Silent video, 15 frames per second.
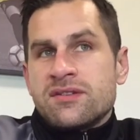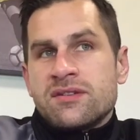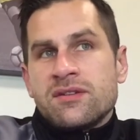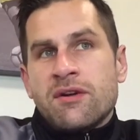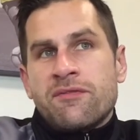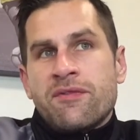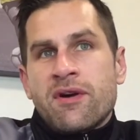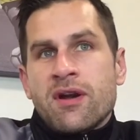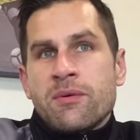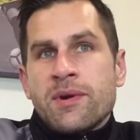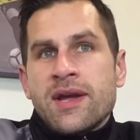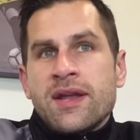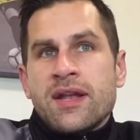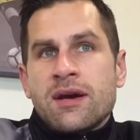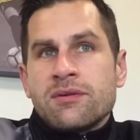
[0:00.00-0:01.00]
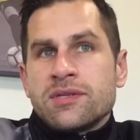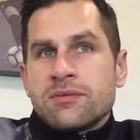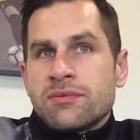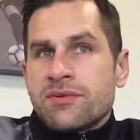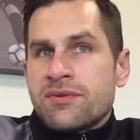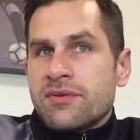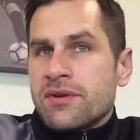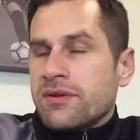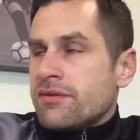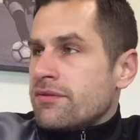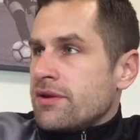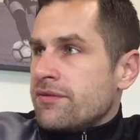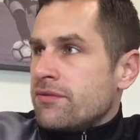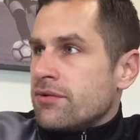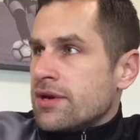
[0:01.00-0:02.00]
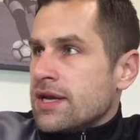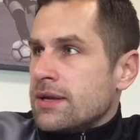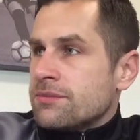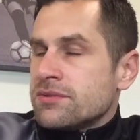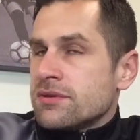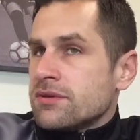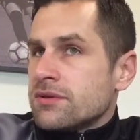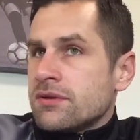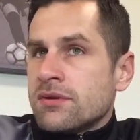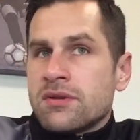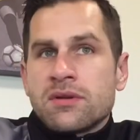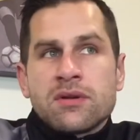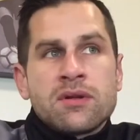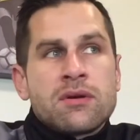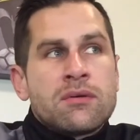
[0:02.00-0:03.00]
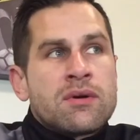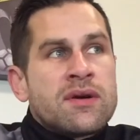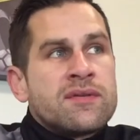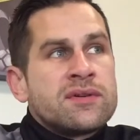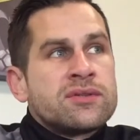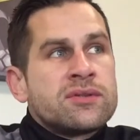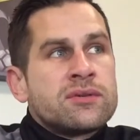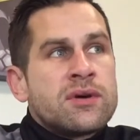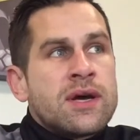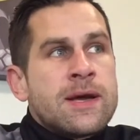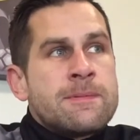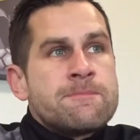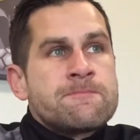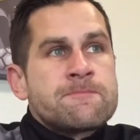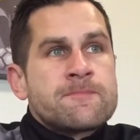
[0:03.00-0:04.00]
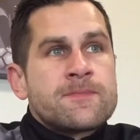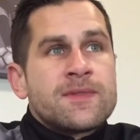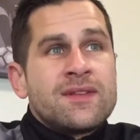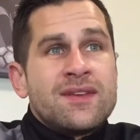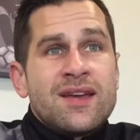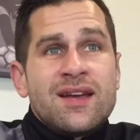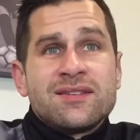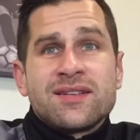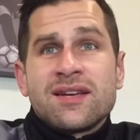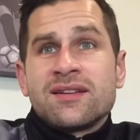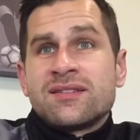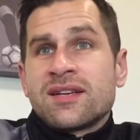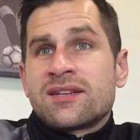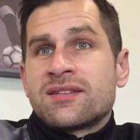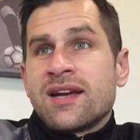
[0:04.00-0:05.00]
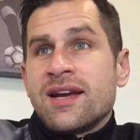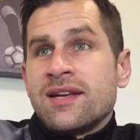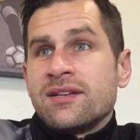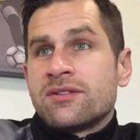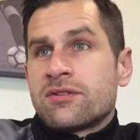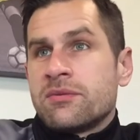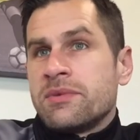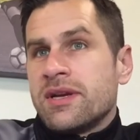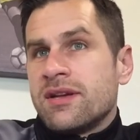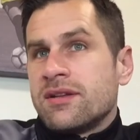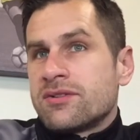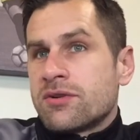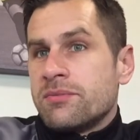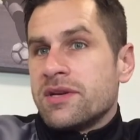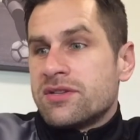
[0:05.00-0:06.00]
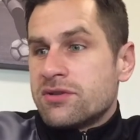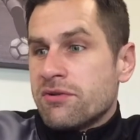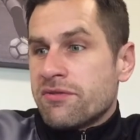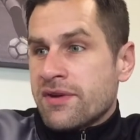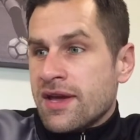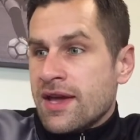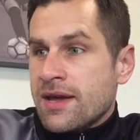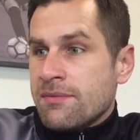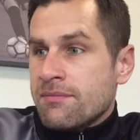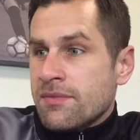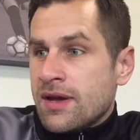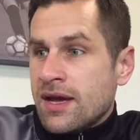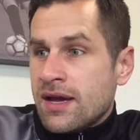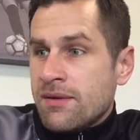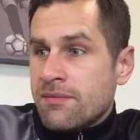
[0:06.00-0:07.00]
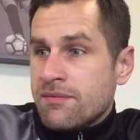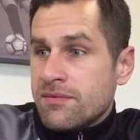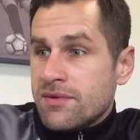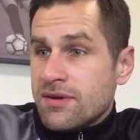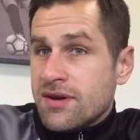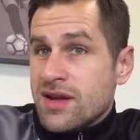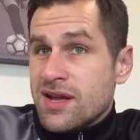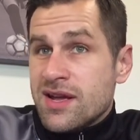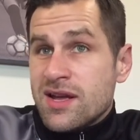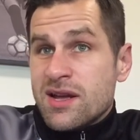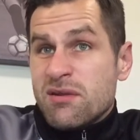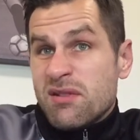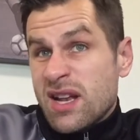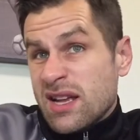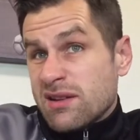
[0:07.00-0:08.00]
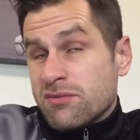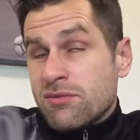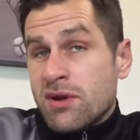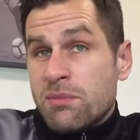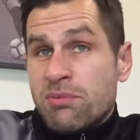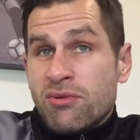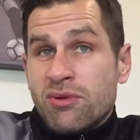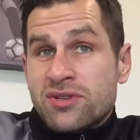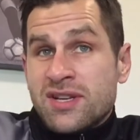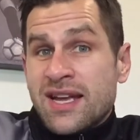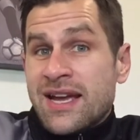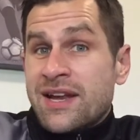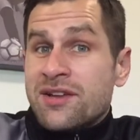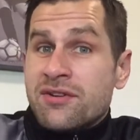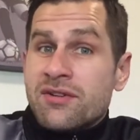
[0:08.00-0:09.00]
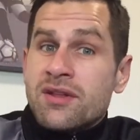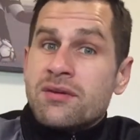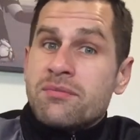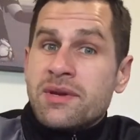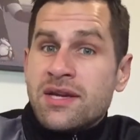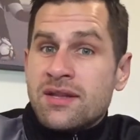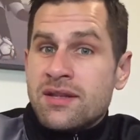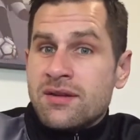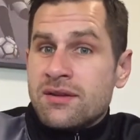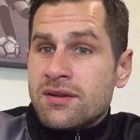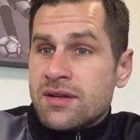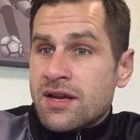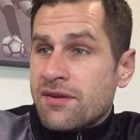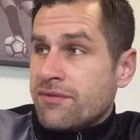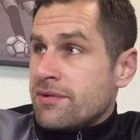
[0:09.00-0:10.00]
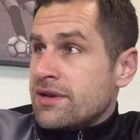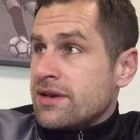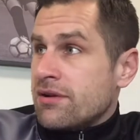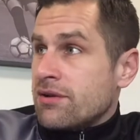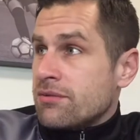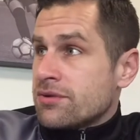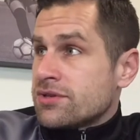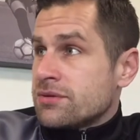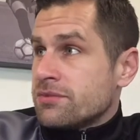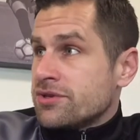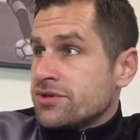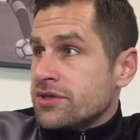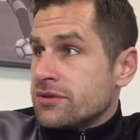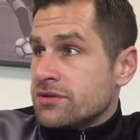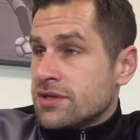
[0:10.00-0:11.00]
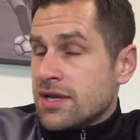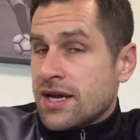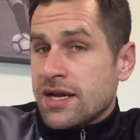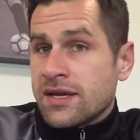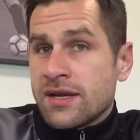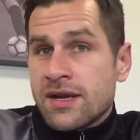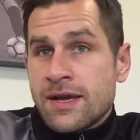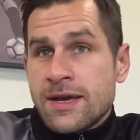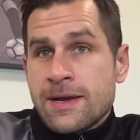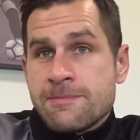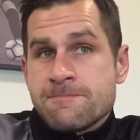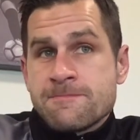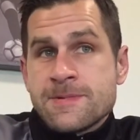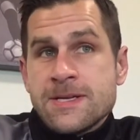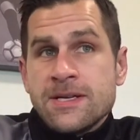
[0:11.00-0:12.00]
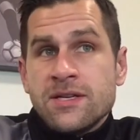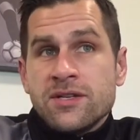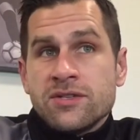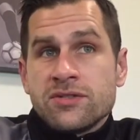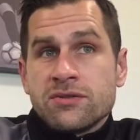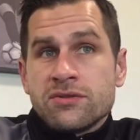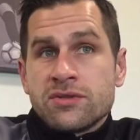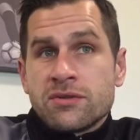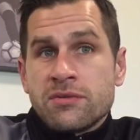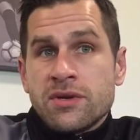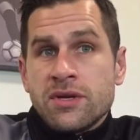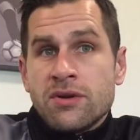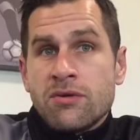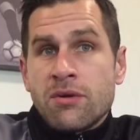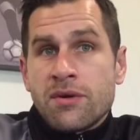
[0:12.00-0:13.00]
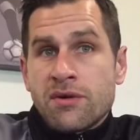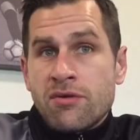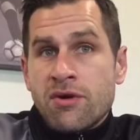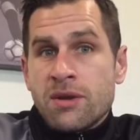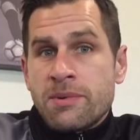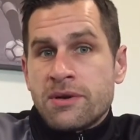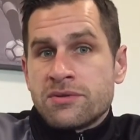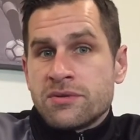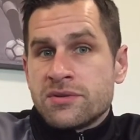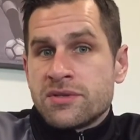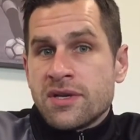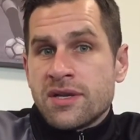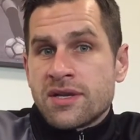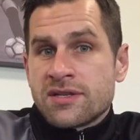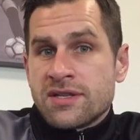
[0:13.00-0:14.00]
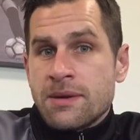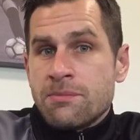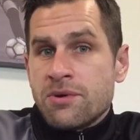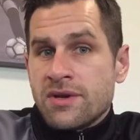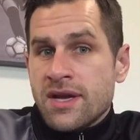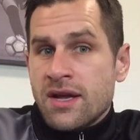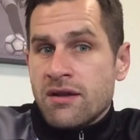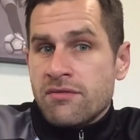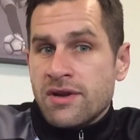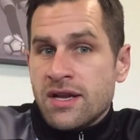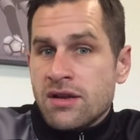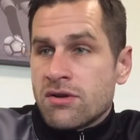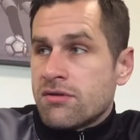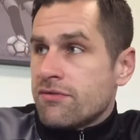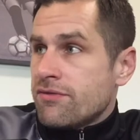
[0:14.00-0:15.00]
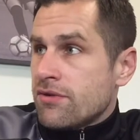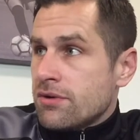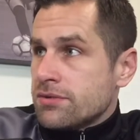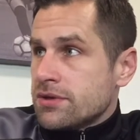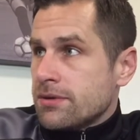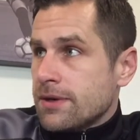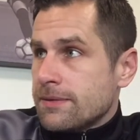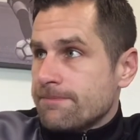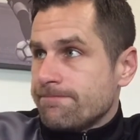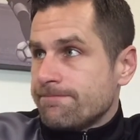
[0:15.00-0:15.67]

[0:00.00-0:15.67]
not far away now, is it? What, three, four games or whatever. So it's exciting. It's gonna be a tough game. Like we'll approach like any other. I mean, I went down and watched them on Tuesday night. So we know what they're all about to a certain extent. But yeah, really looking forward to it.